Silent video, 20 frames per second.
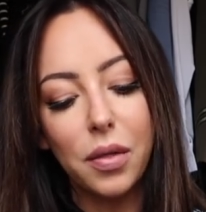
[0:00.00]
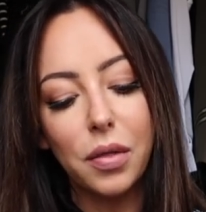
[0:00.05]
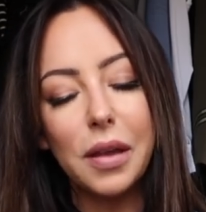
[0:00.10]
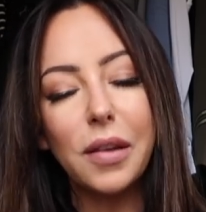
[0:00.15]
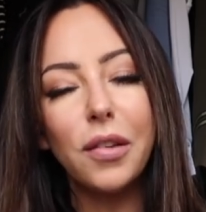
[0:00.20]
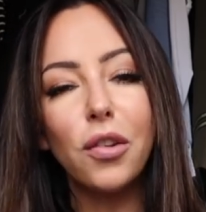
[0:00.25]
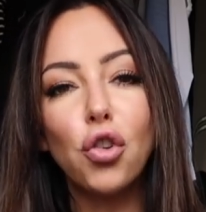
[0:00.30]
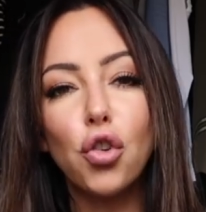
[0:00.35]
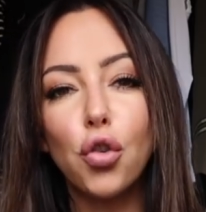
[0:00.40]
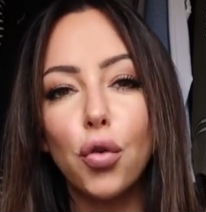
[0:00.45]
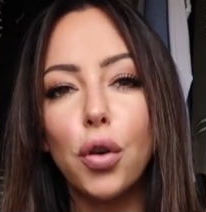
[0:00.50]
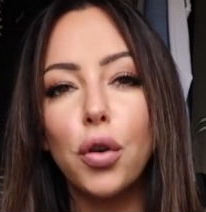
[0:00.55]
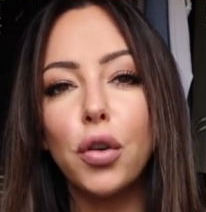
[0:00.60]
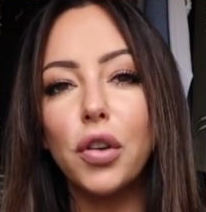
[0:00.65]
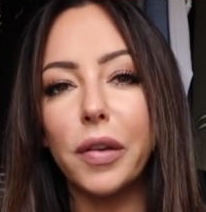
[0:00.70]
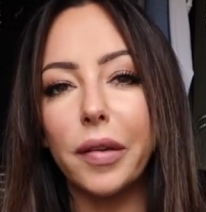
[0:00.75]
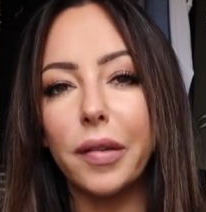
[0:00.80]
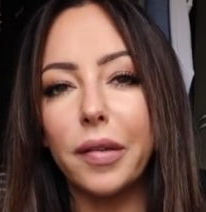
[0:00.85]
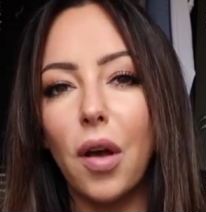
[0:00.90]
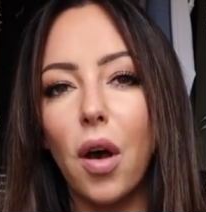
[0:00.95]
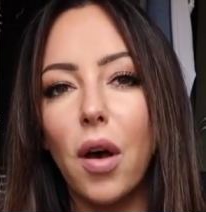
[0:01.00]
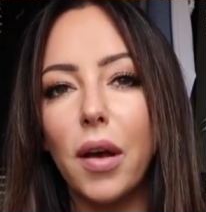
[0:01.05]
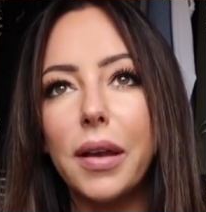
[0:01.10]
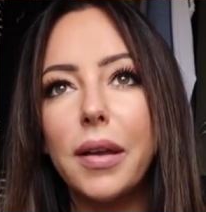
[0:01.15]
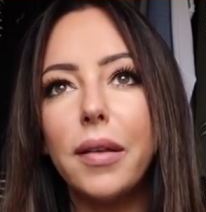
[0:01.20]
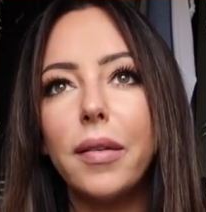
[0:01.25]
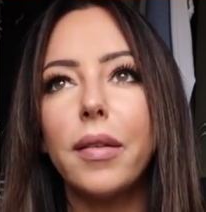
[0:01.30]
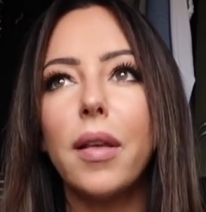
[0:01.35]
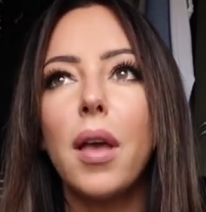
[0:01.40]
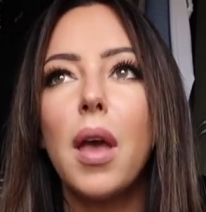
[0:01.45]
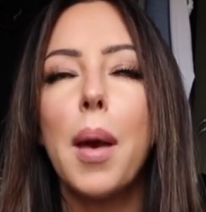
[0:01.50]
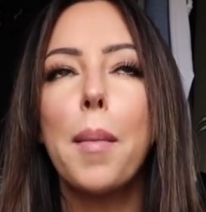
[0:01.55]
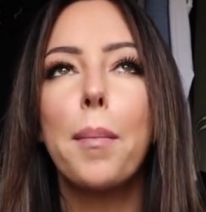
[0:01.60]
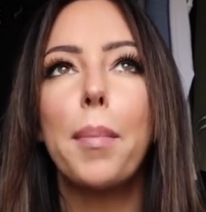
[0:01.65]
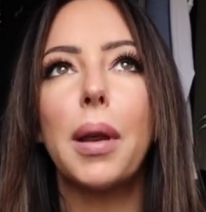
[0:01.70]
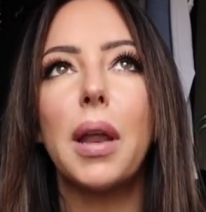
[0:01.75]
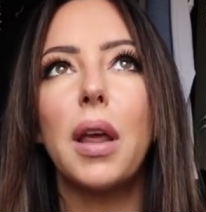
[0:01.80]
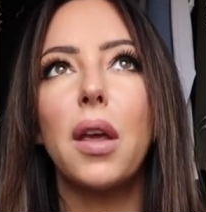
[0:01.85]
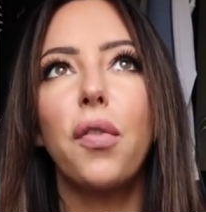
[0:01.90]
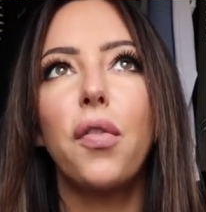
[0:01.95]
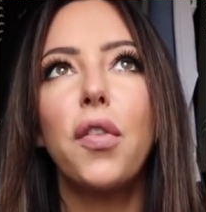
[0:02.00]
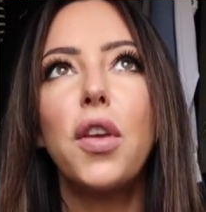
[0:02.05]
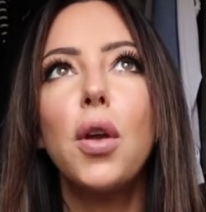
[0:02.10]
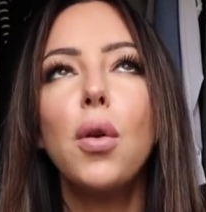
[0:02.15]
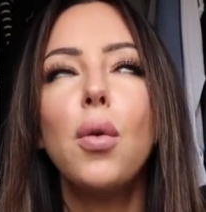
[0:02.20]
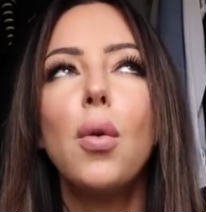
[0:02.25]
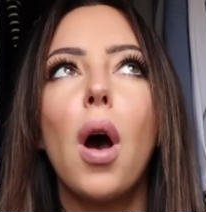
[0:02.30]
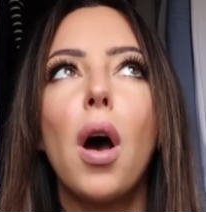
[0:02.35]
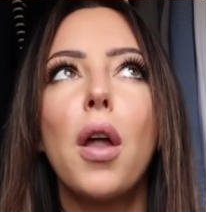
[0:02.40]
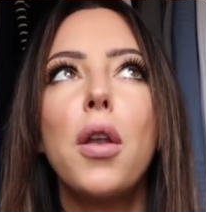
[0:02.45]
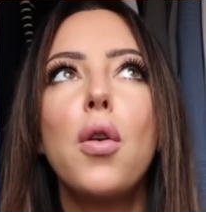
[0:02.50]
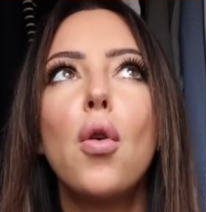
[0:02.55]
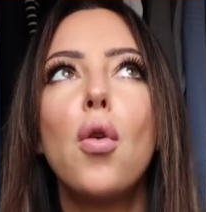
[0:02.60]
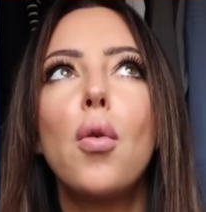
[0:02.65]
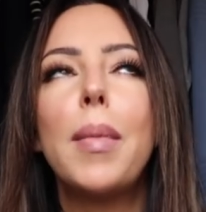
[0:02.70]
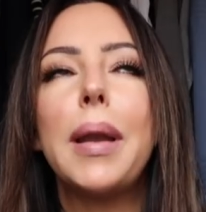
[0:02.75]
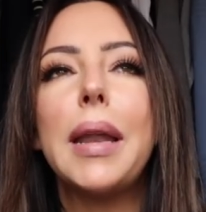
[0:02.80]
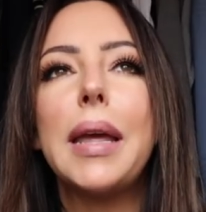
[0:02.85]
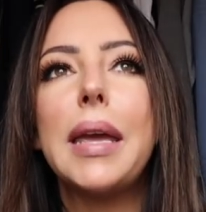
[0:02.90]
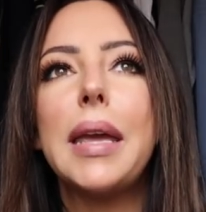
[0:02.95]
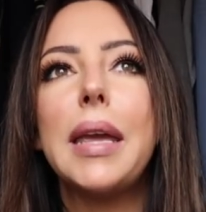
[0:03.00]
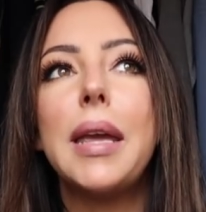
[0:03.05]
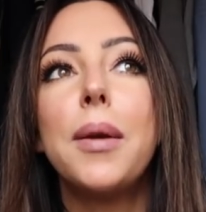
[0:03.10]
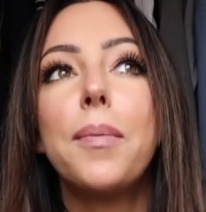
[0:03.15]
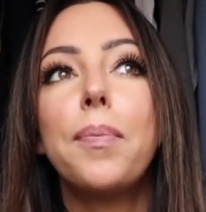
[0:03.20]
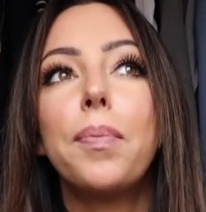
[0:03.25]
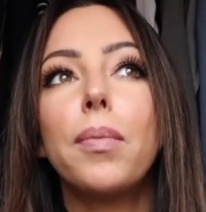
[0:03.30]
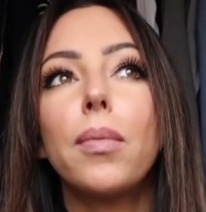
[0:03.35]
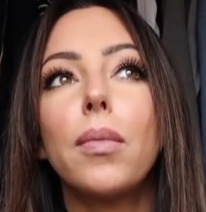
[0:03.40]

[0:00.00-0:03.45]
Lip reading: These are true to size, but if you're normally